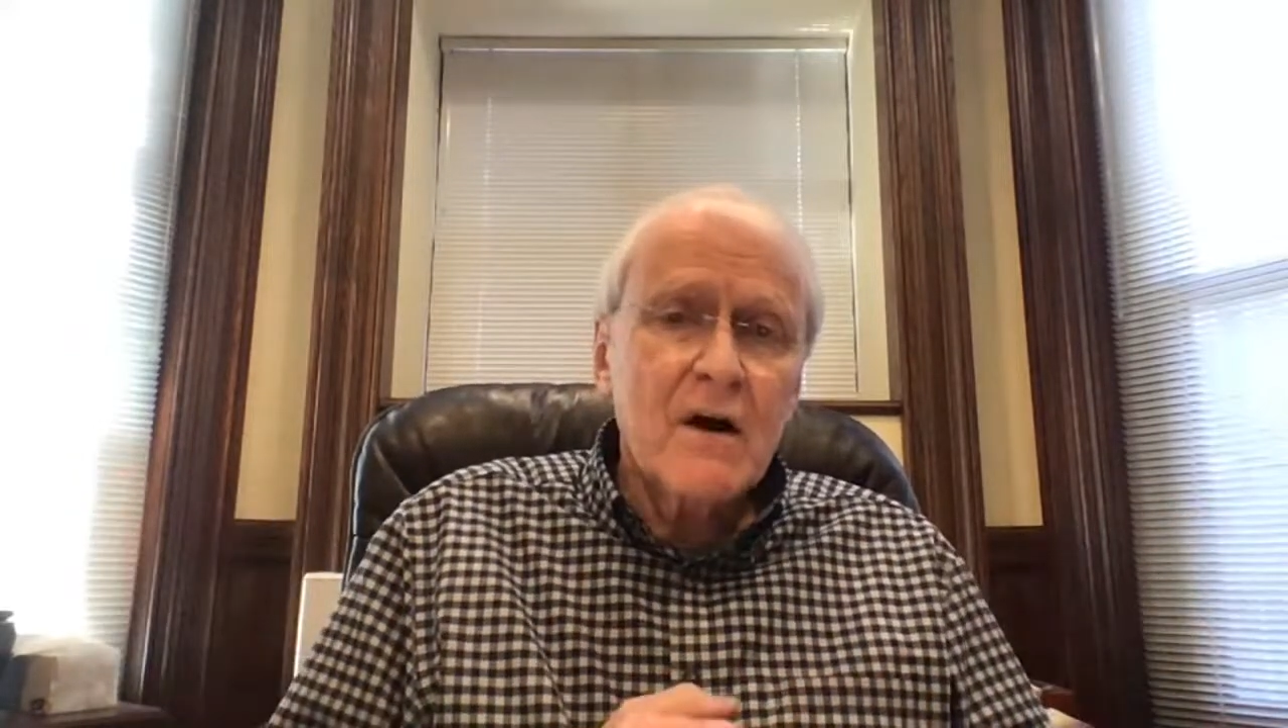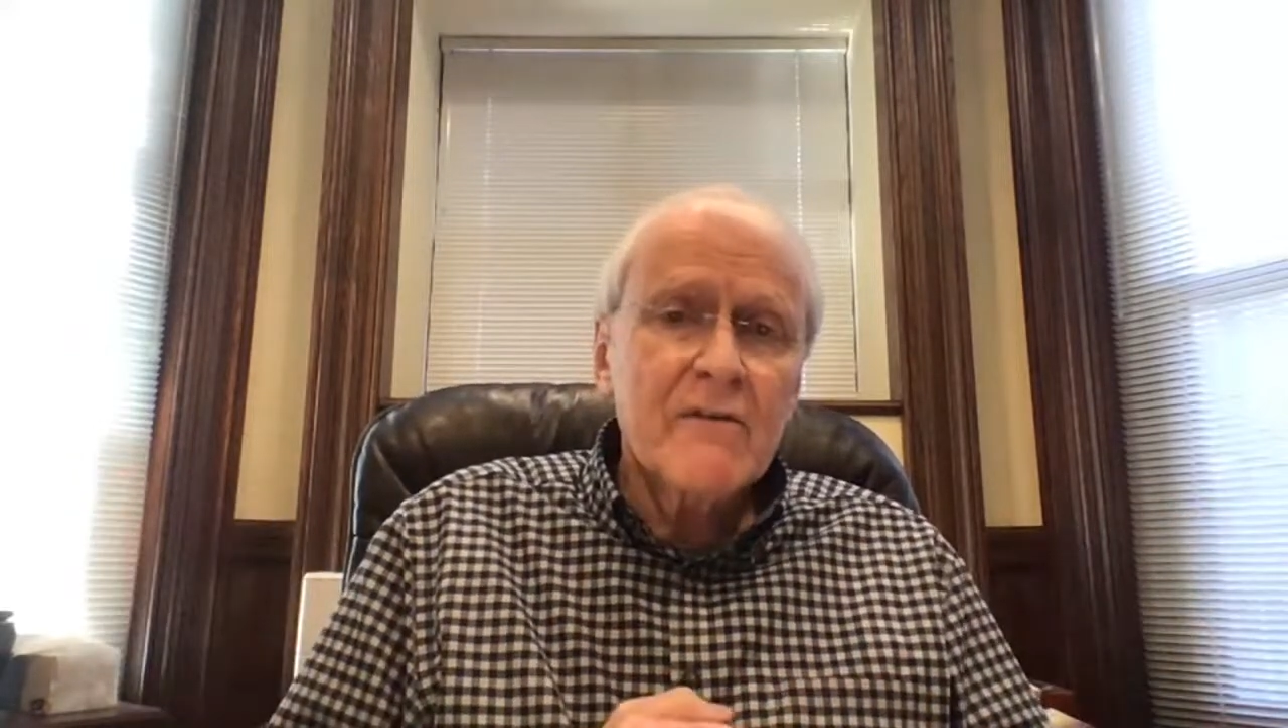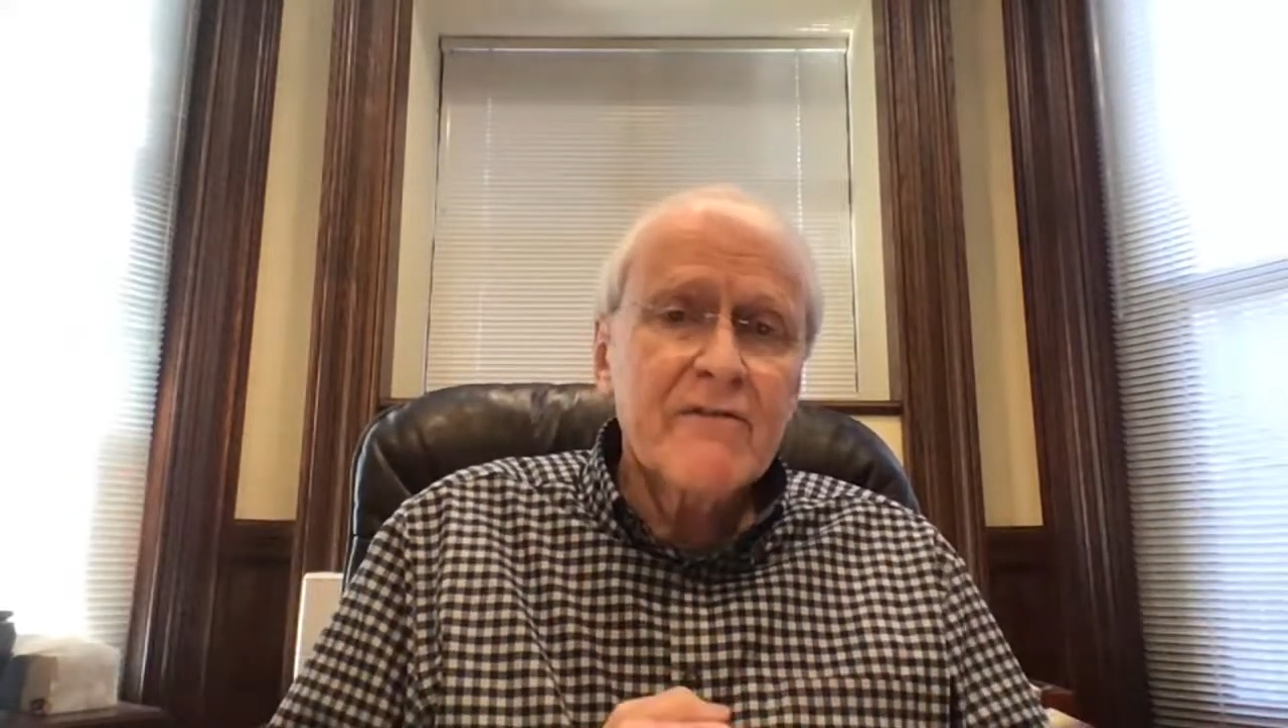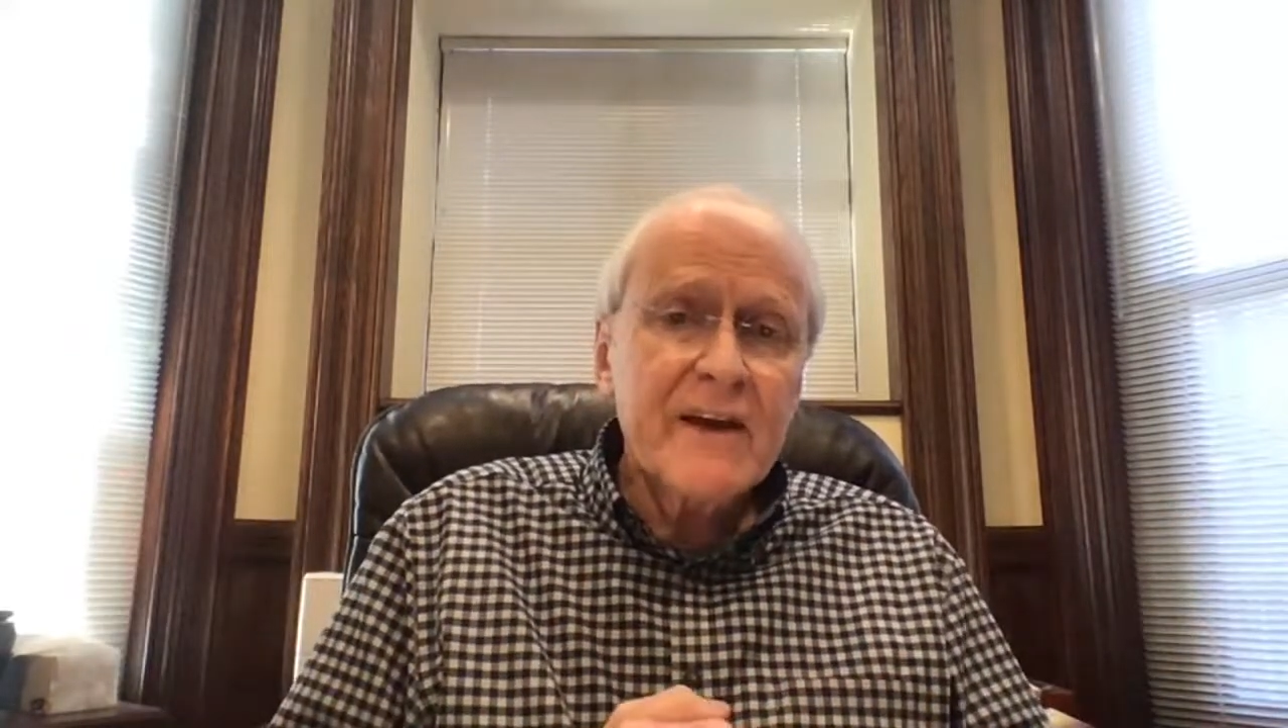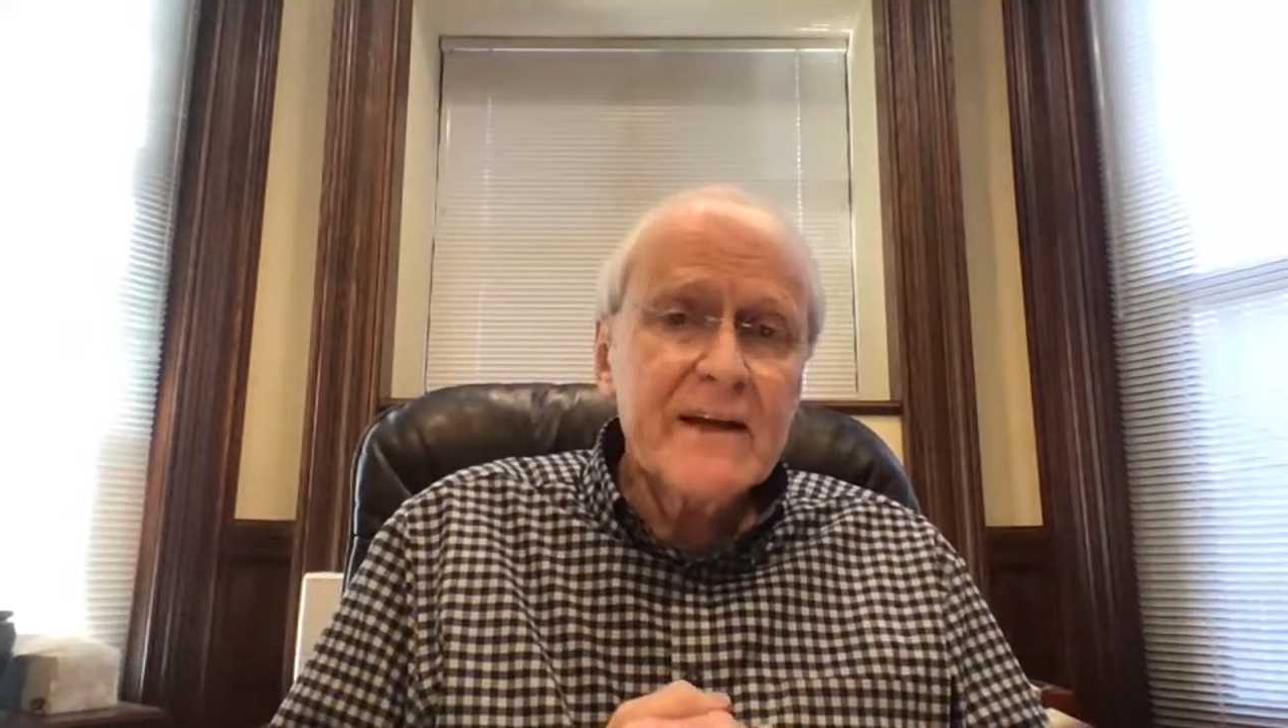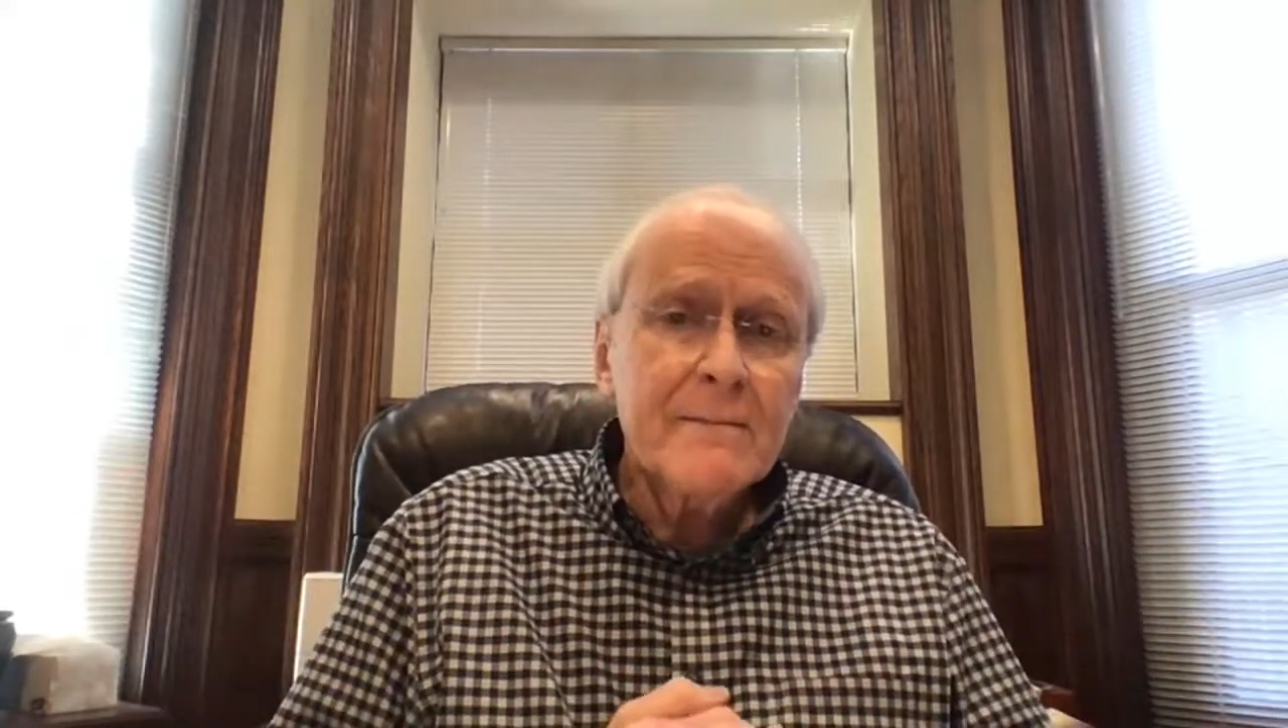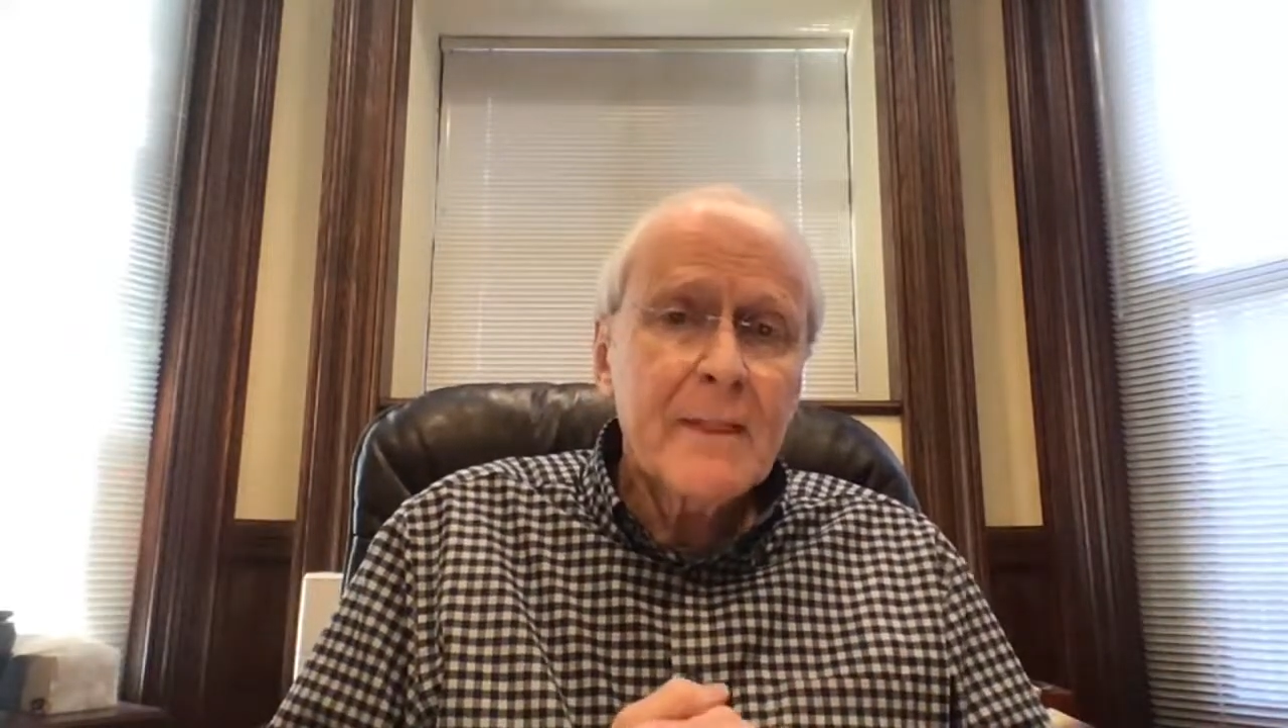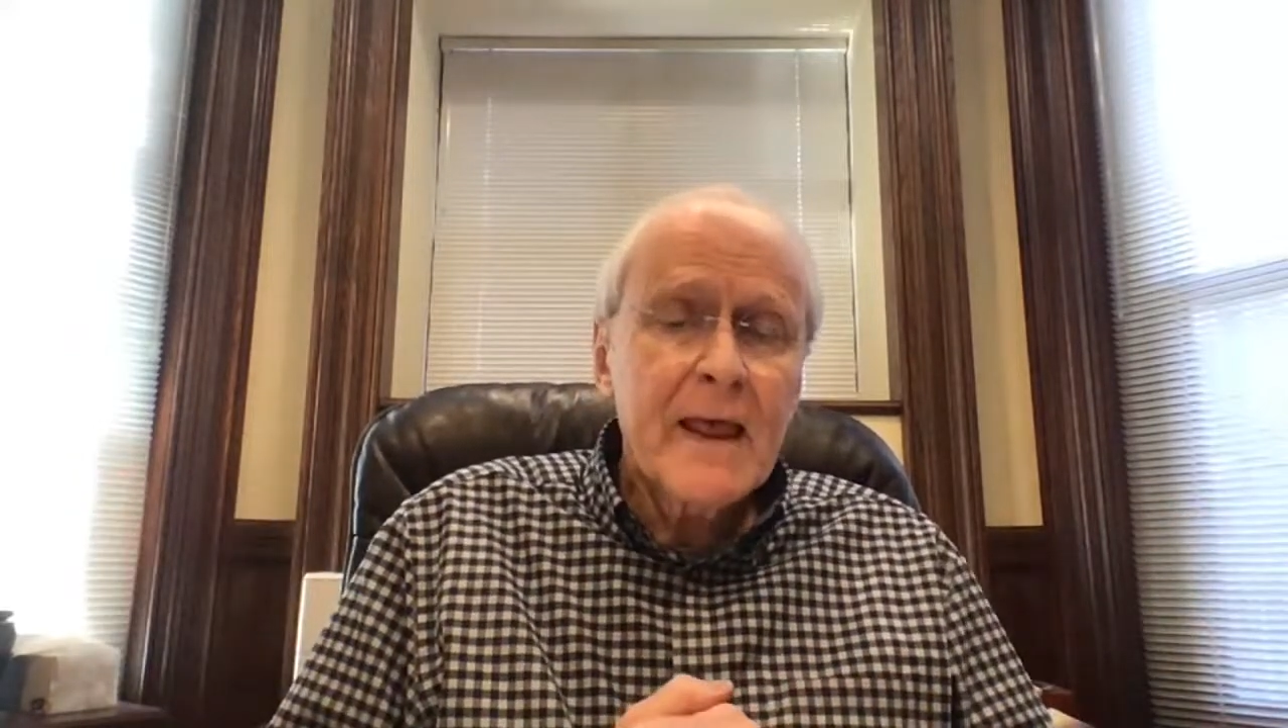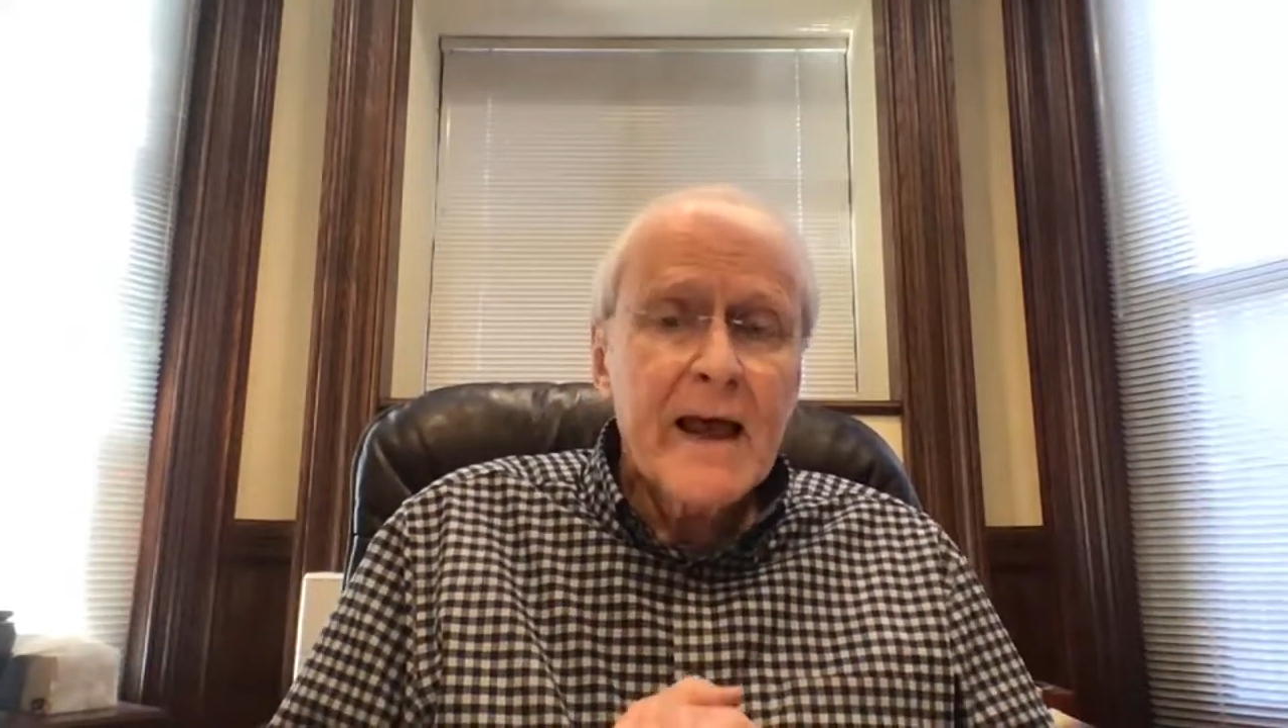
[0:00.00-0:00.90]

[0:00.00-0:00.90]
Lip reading: our fate